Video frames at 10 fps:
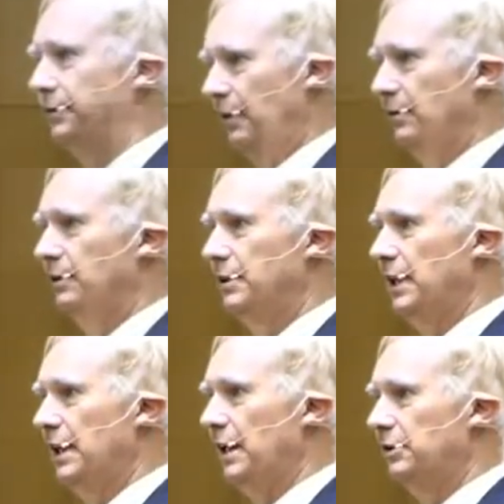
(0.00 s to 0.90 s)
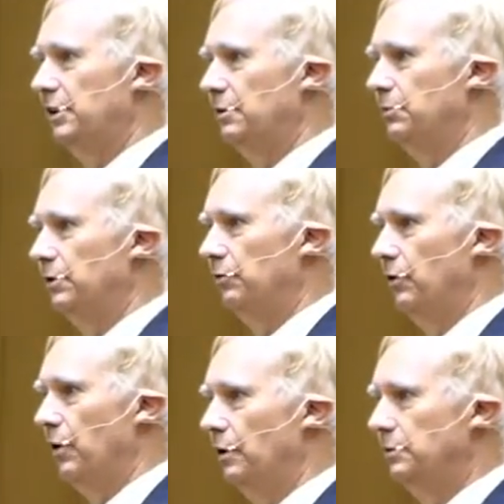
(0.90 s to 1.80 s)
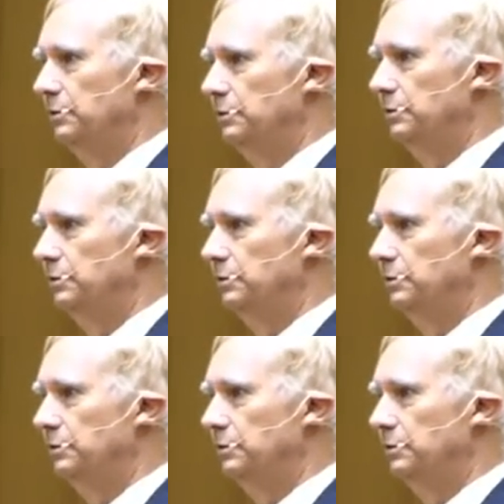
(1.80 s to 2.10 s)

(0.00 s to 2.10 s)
I heard that accent before.